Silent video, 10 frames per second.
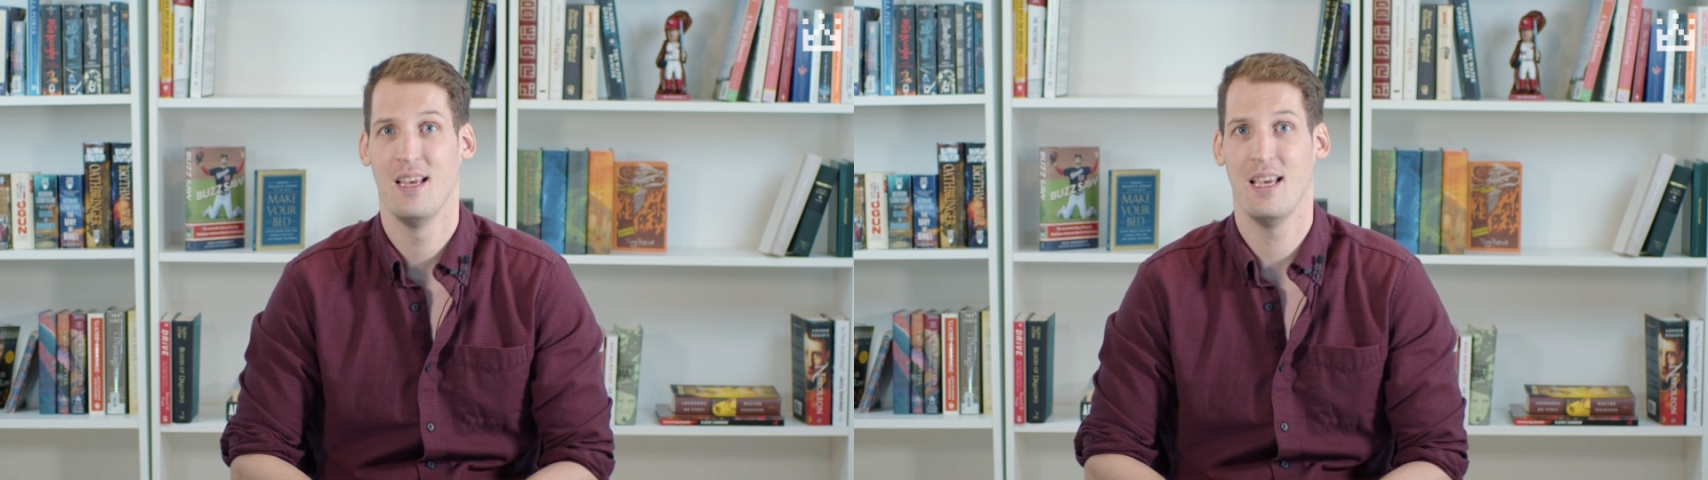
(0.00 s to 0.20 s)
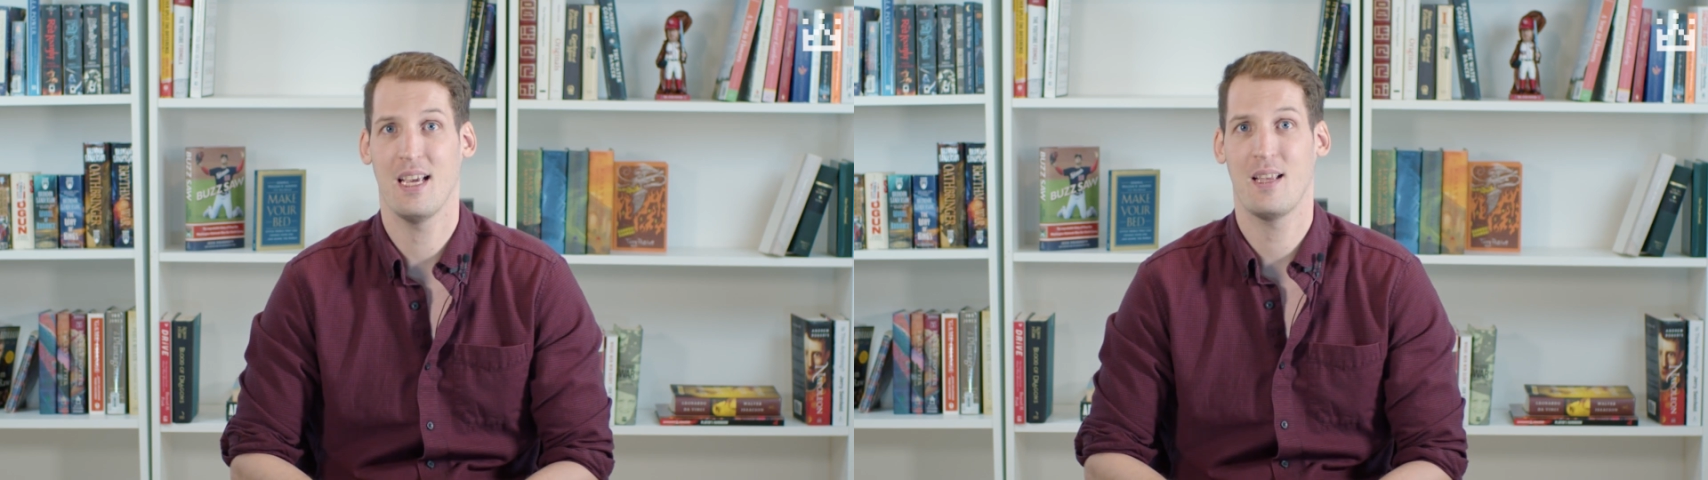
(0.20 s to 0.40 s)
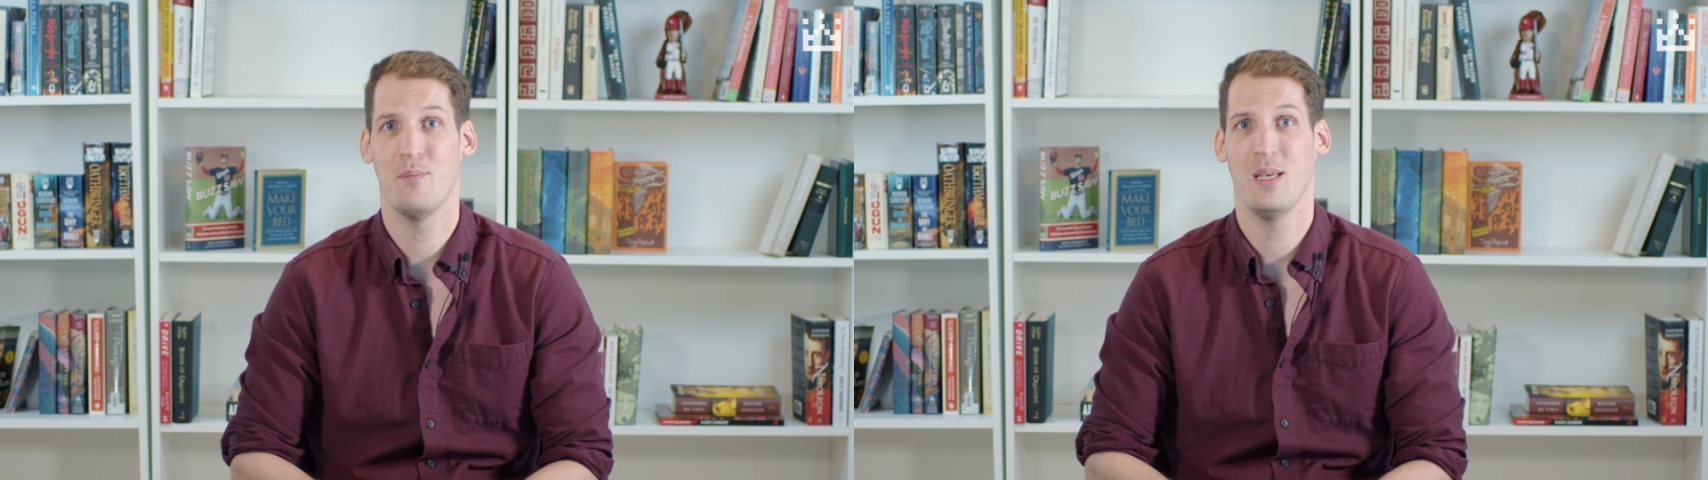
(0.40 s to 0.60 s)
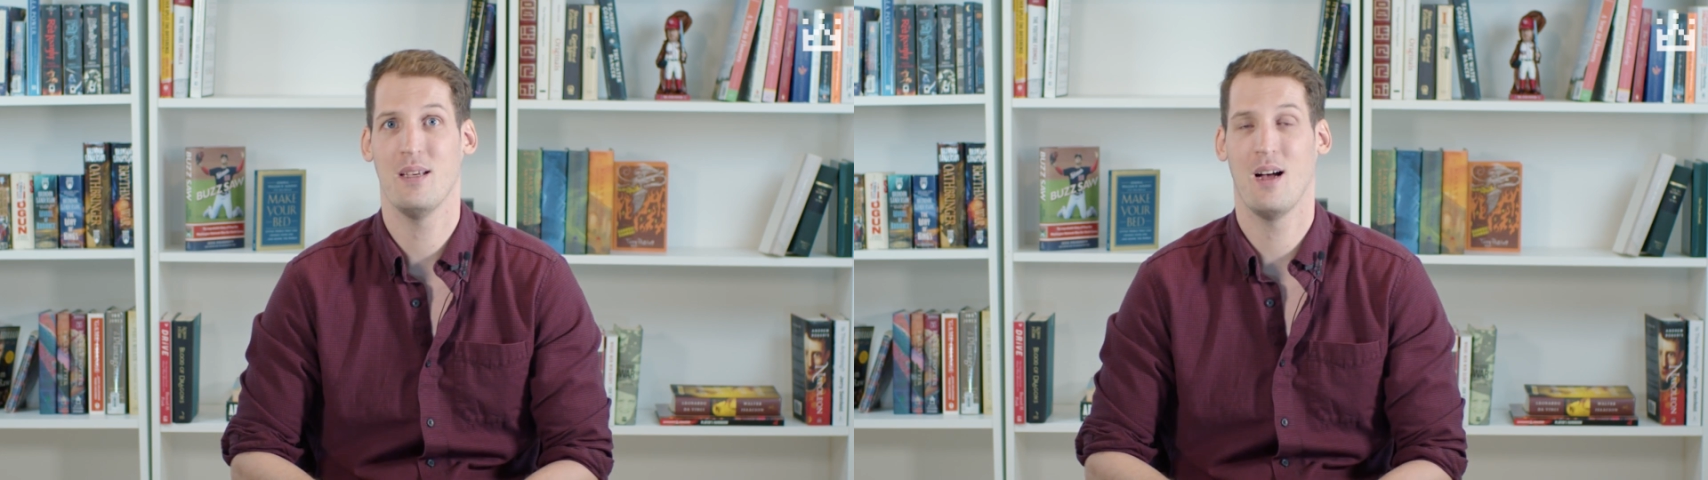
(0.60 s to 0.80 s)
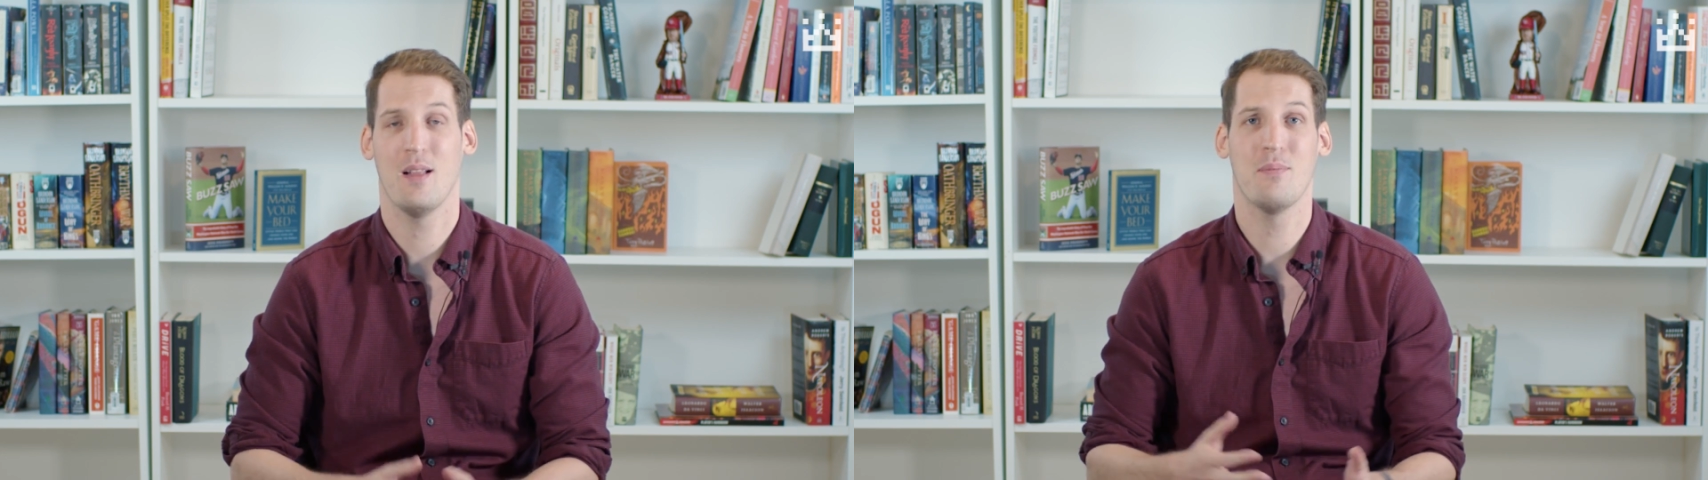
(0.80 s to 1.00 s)
it can
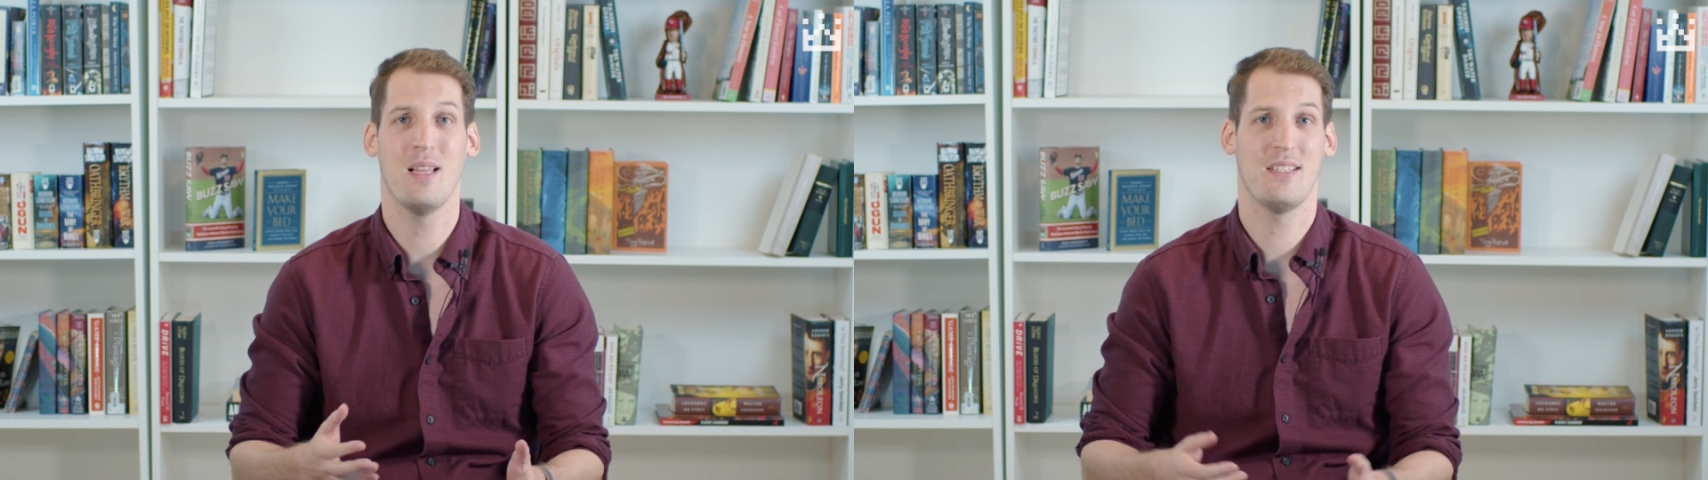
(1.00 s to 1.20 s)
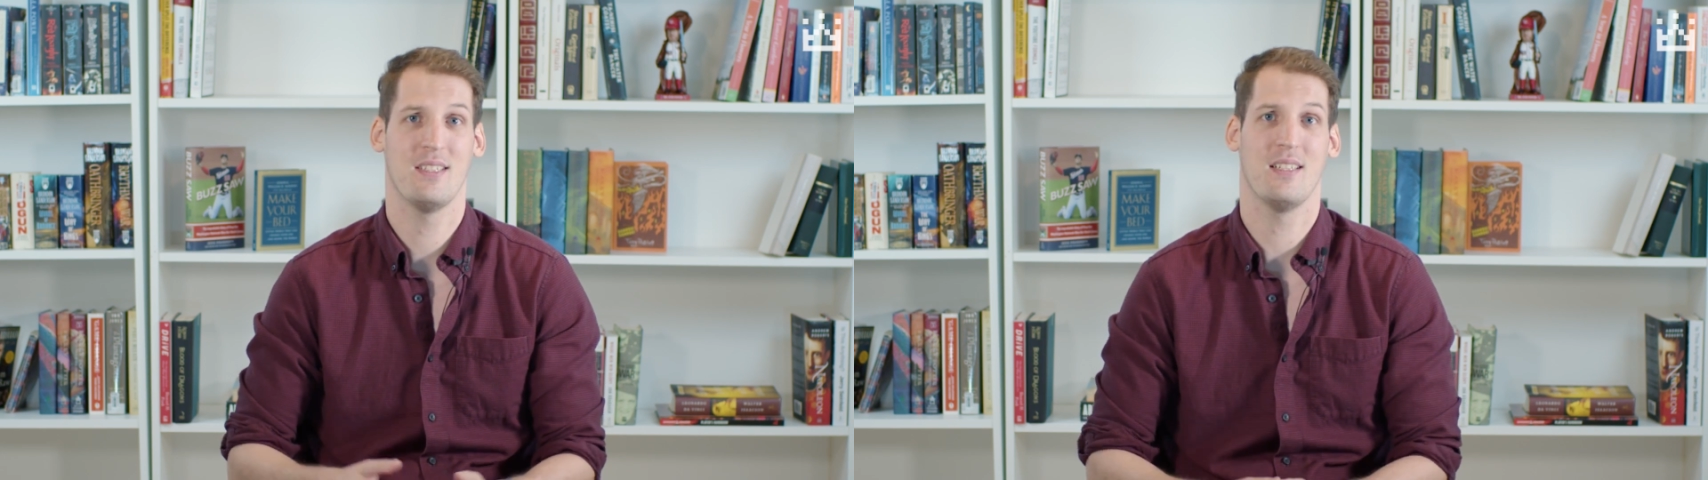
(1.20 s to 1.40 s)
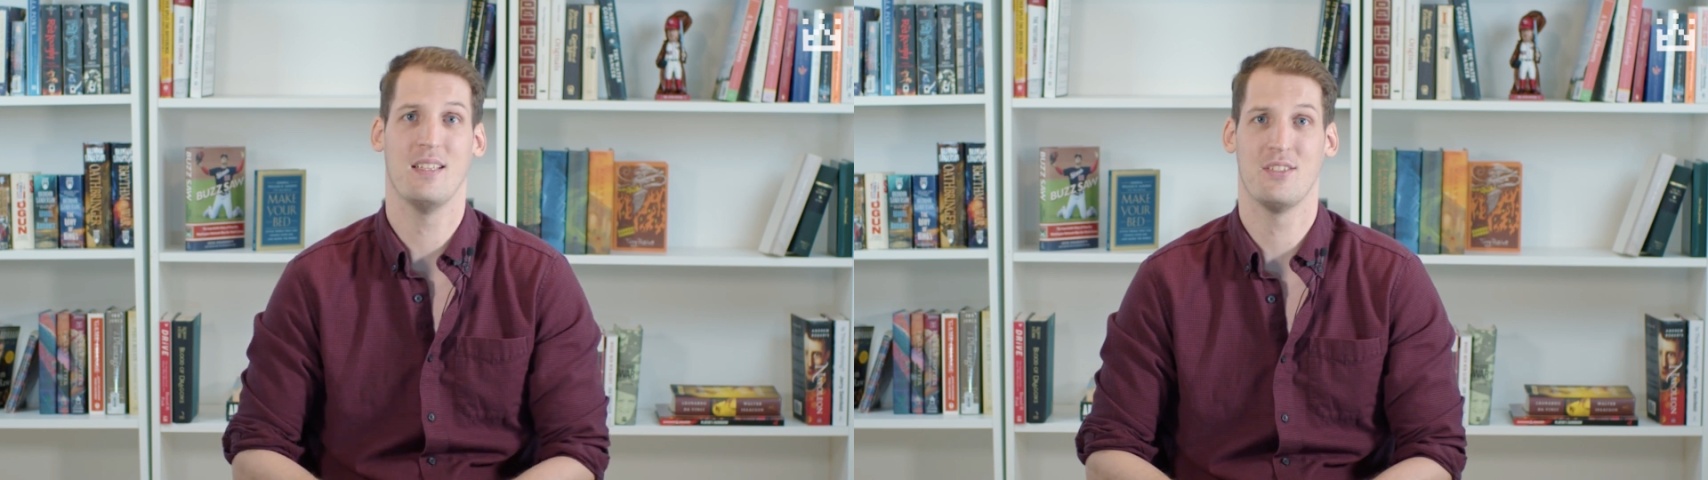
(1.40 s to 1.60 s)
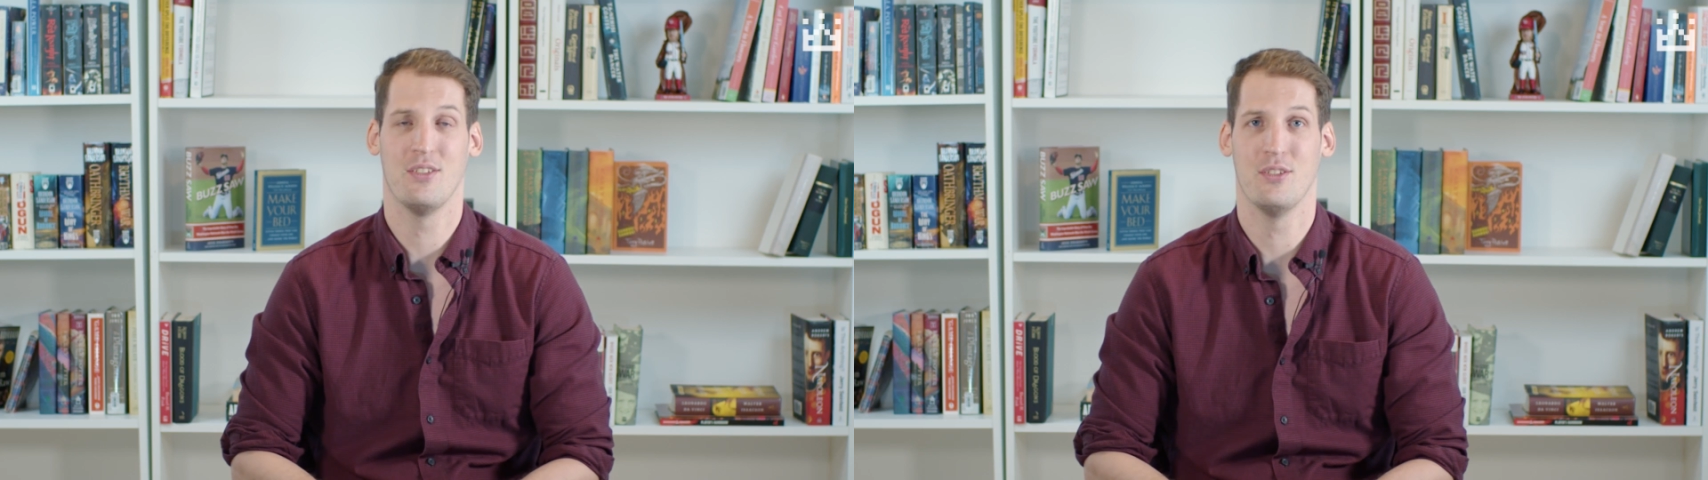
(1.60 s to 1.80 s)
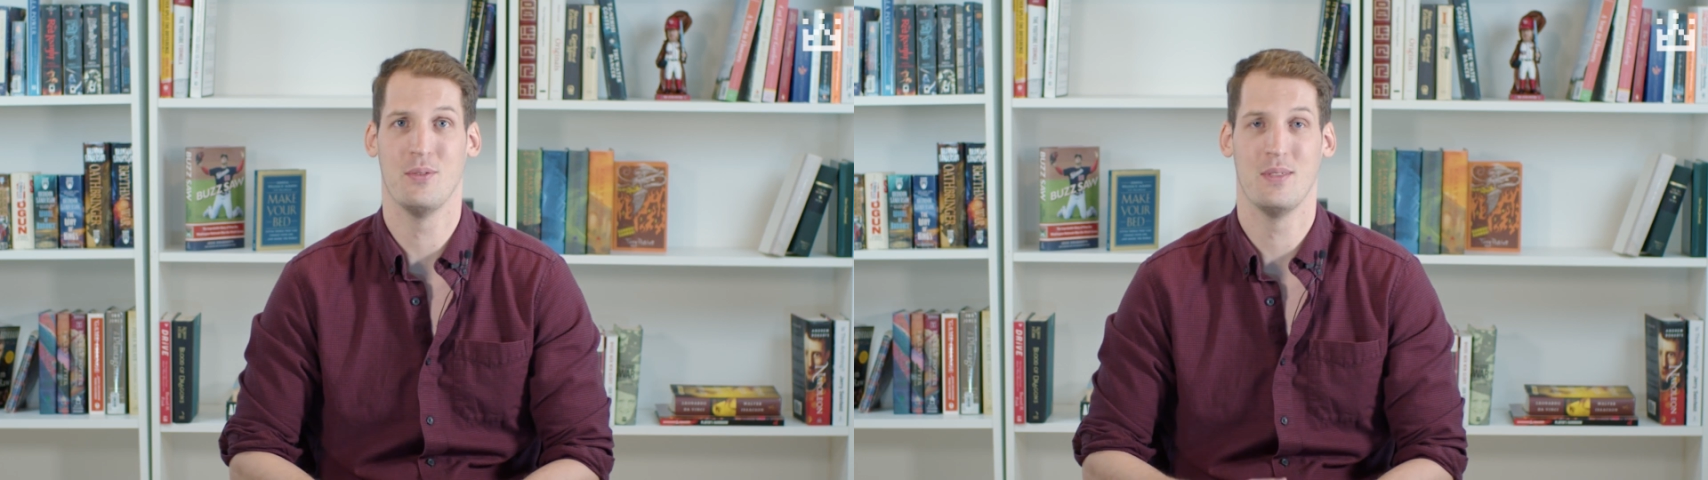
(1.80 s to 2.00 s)
be unpleasant to listen to.